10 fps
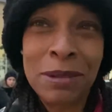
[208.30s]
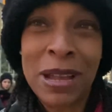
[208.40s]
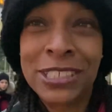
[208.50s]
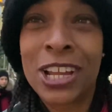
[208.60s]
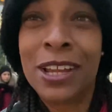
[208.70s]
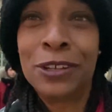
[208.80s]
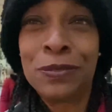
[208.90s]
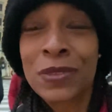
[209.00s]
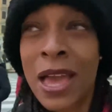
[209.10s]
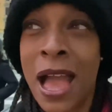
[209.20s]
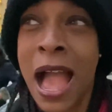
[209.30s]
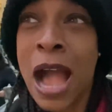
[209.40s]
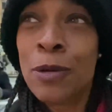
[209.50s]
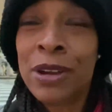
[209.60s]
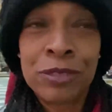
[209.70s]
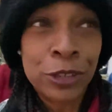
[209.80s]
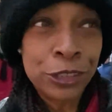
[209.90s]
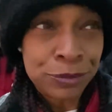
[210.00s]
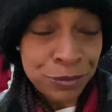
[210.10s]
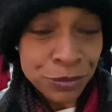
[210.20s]
my child.
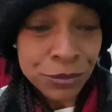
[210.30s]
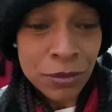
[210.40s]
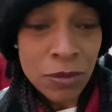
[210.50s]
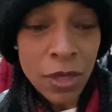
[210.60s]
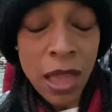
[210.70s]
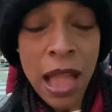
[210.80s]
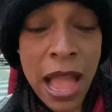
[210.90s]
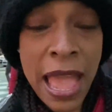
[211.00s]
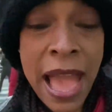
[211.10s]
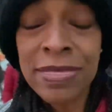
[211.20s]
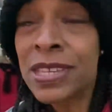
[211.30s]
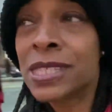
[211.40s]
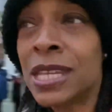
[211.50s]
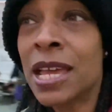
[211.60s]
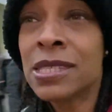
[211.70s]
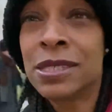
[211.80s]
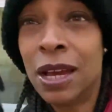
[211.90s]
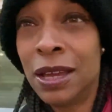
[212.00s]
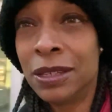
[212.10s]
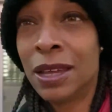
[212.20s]
However, I had this test
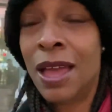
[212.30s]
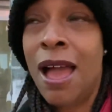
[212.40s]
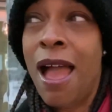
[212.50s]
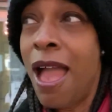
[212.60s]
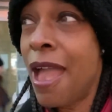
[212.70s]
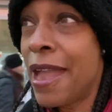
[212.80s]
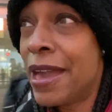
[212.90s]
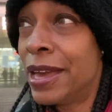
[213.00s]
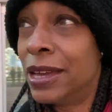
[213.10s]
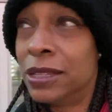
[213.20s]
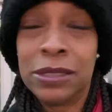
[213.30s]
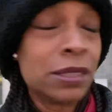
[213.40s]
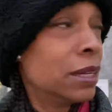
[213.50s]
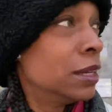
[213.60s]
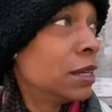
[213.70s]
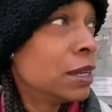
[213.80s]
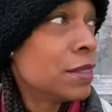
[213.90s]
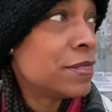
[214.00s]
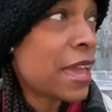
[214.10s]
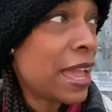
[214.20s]
done and
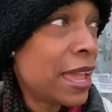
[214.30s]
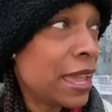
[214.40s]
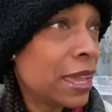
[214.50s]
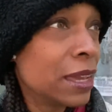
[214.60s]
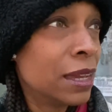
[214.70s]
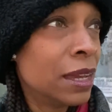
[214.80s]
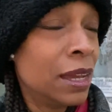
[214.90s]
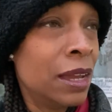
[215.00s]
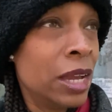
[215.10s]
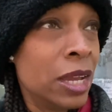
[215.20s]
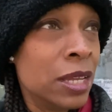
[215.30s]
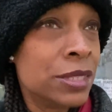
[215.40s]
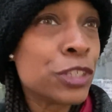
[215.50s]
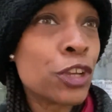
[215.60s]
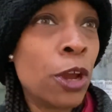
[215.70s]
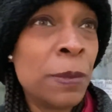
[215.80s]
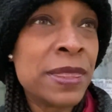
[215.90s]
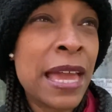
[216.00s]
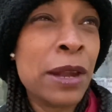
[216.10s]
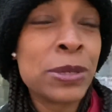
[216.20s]
they determined
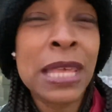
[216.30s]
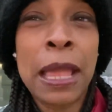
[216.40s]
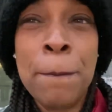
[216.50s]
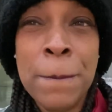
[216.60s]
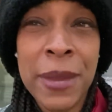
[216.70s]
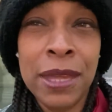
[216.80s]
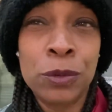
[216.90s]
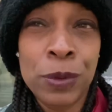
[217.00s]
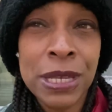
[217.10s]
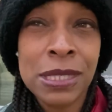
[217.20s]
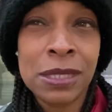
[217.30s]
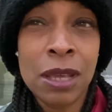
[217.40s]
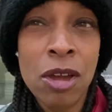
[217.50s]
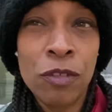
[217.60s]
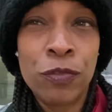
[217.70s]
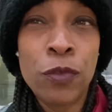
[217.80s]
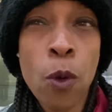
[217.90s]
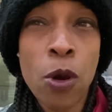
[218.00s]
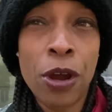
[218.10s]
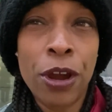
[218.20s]
that it was like mid-risk
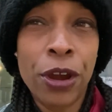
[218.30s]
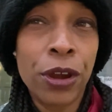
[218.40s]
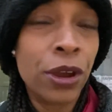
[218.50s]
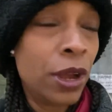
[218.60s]
for